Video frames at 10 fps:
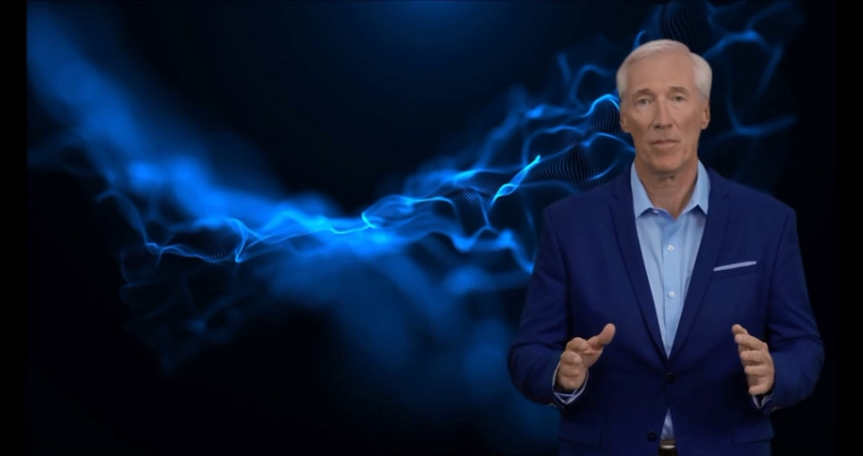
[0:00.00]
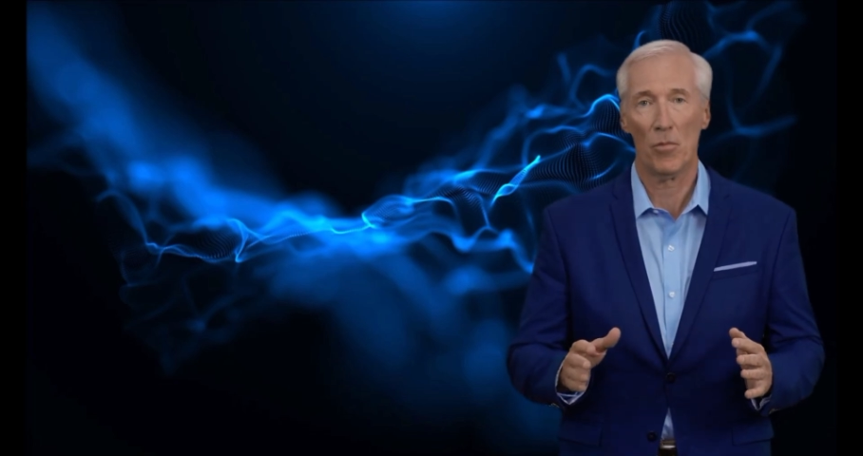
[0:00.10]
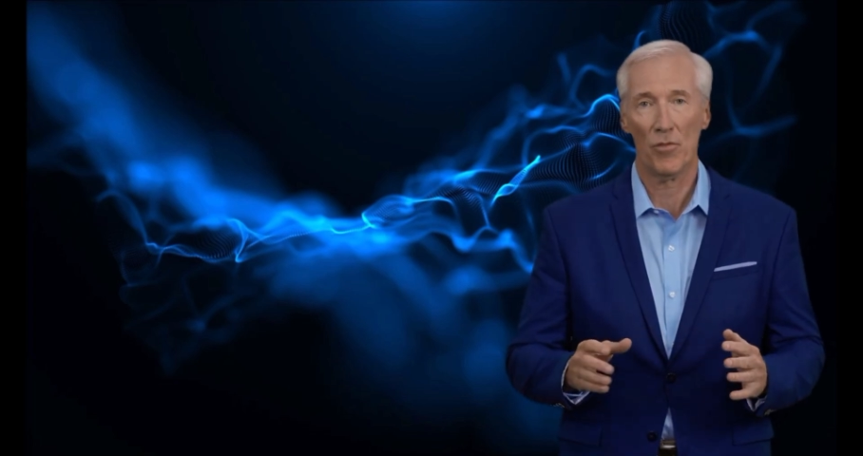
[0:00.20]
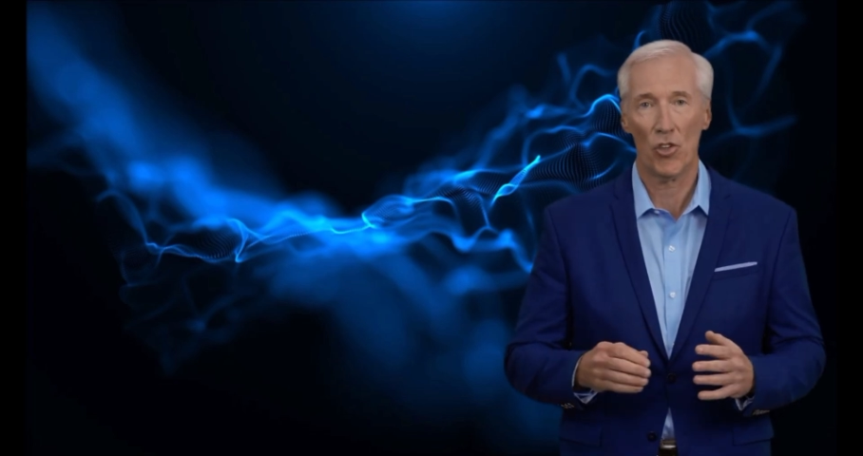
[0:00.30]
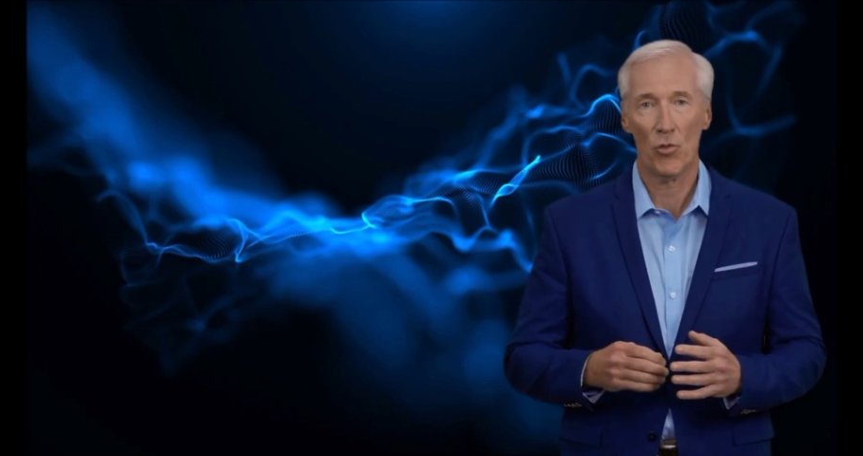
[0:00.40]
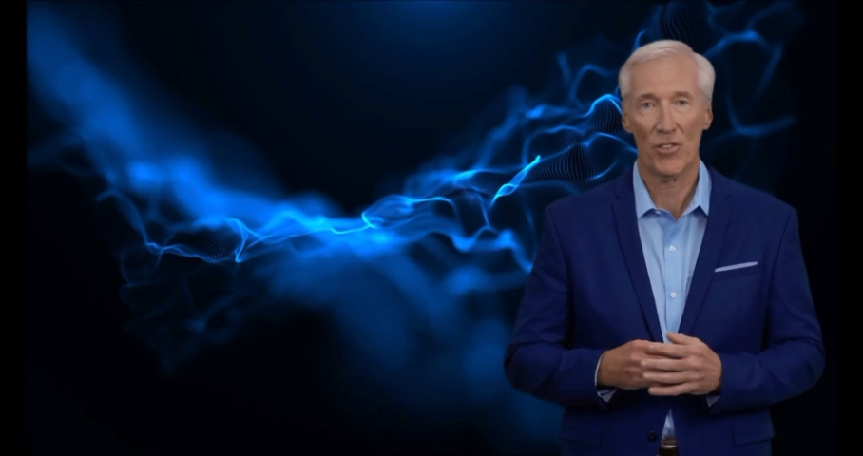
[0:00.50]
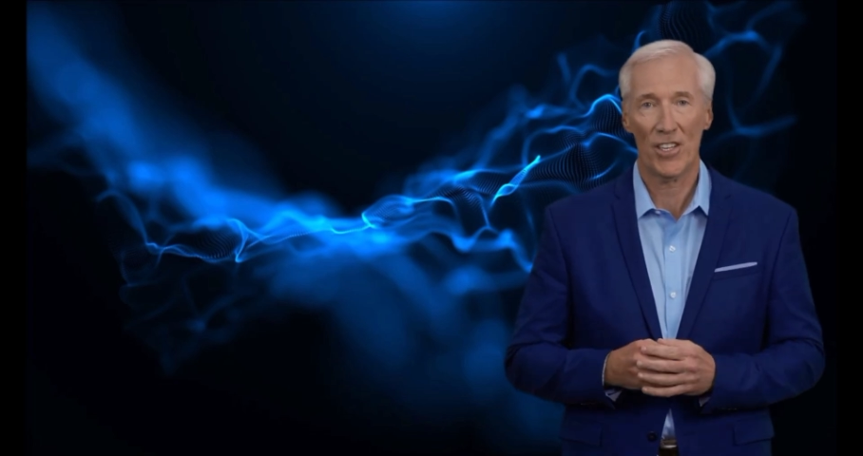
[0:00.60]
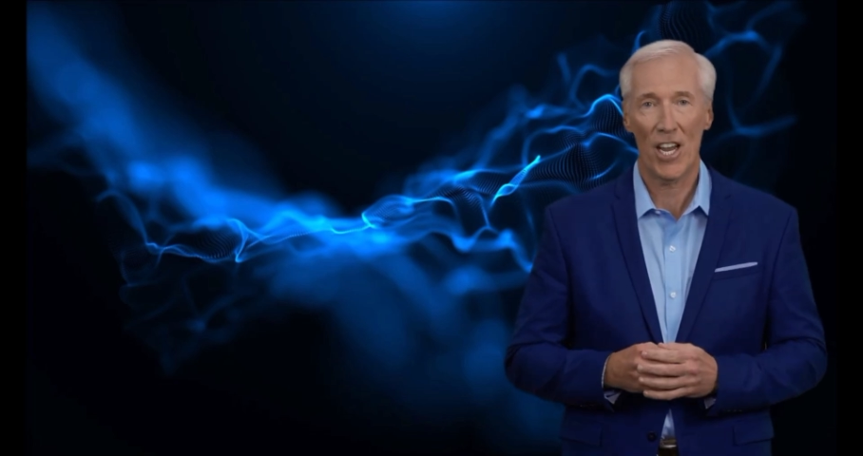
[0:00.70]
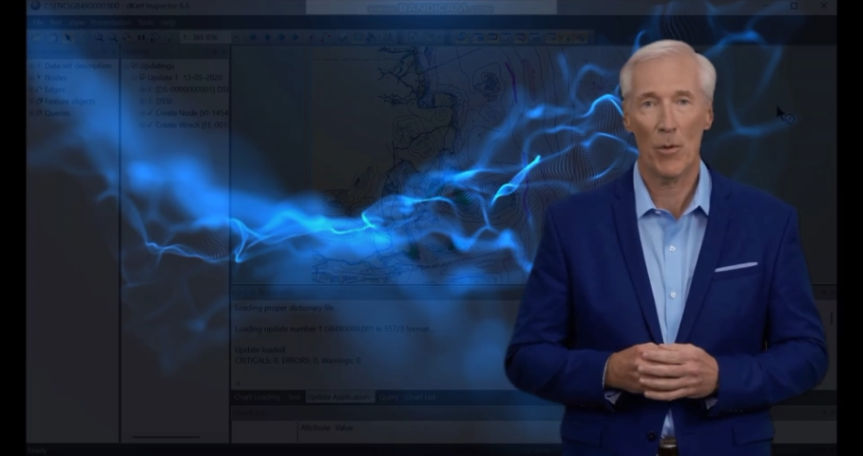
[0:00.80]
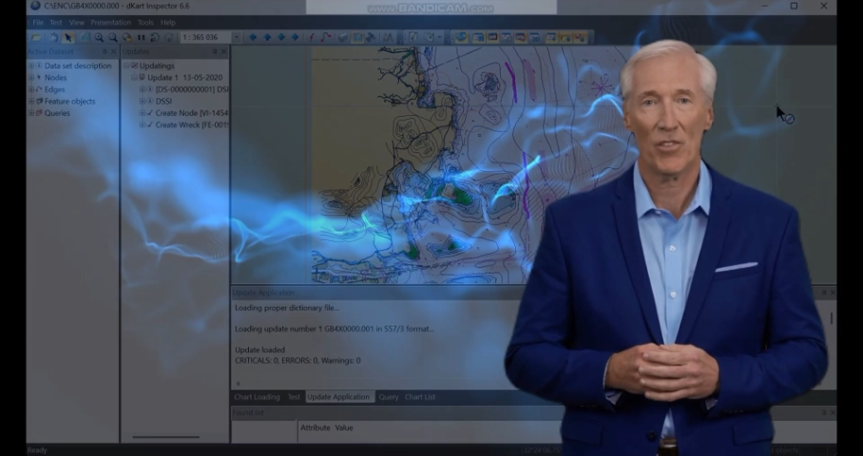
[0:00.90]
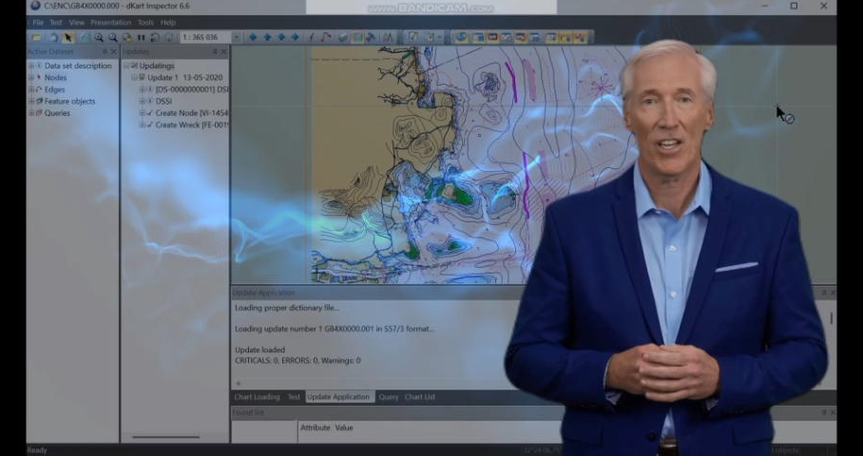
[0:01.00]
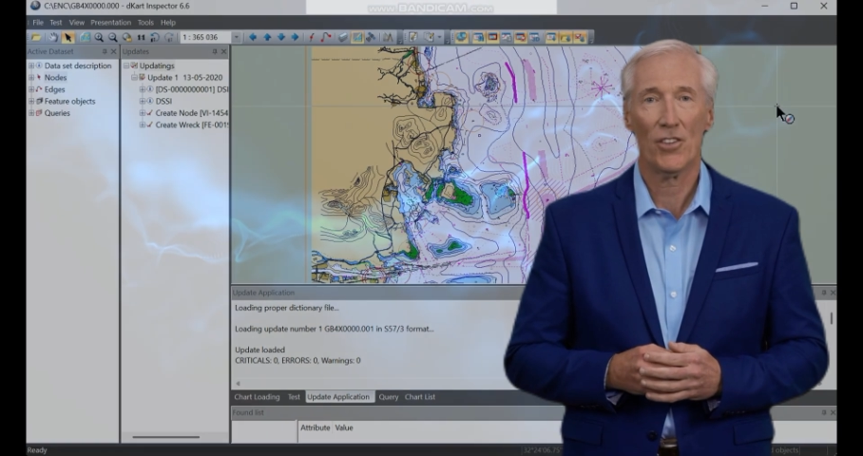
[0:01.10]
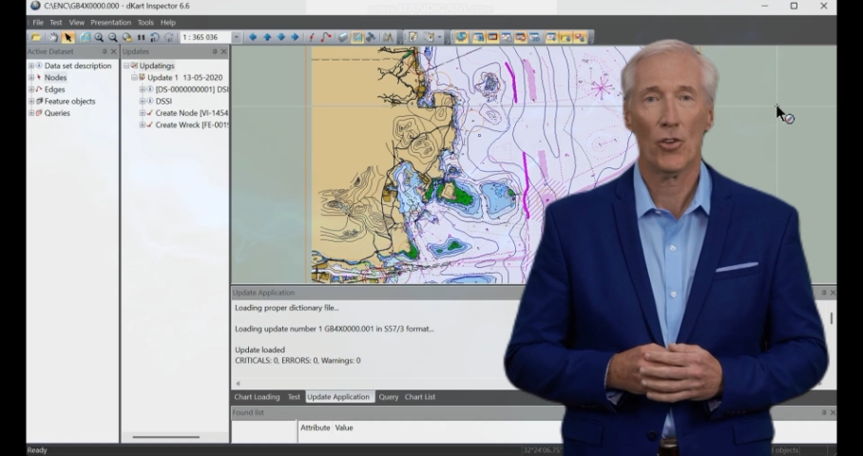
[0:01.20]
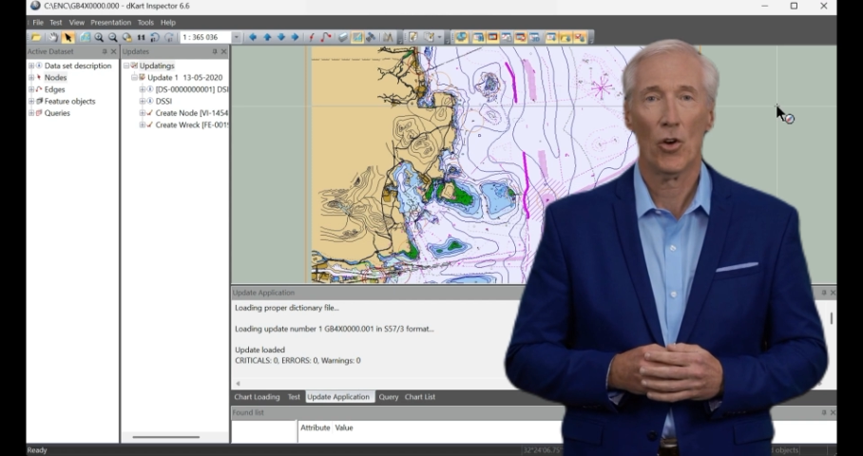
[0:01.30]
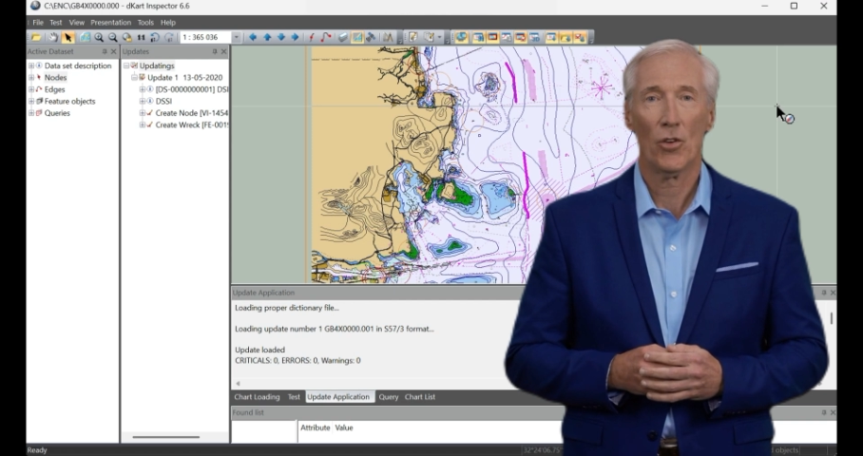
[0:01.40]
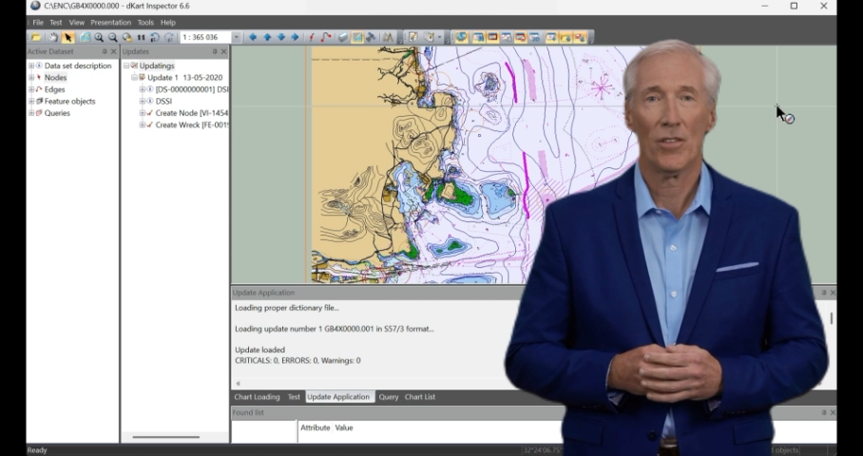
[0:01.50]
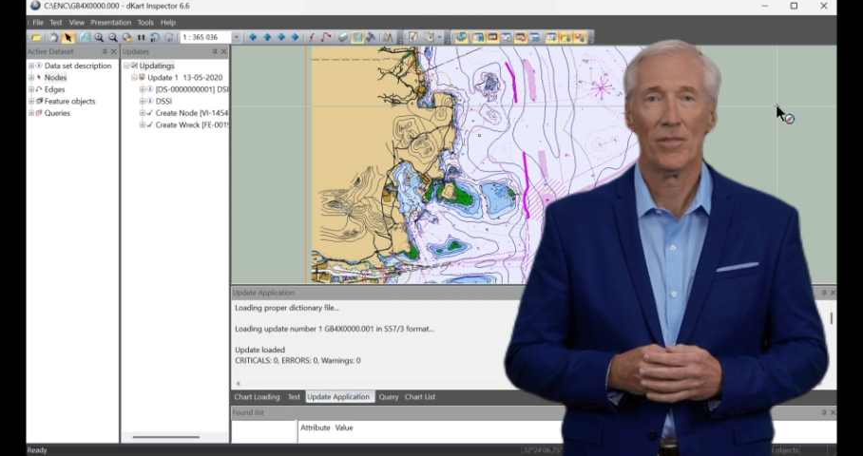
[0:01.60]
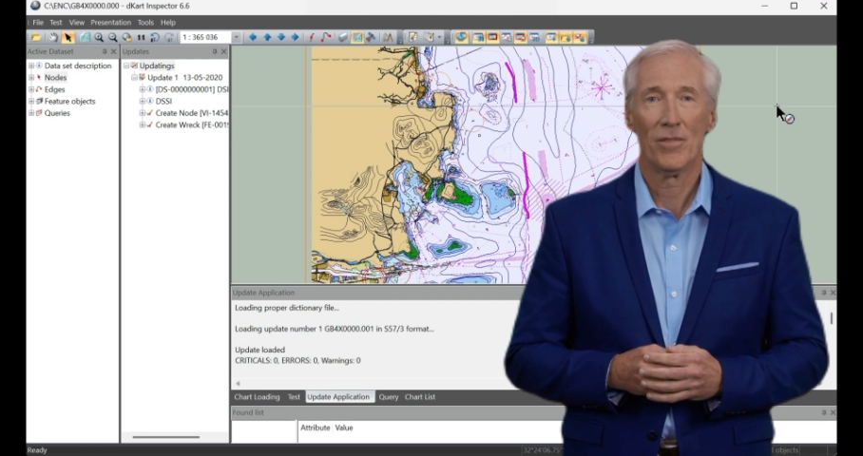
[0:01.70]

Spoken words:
reviewing the update log.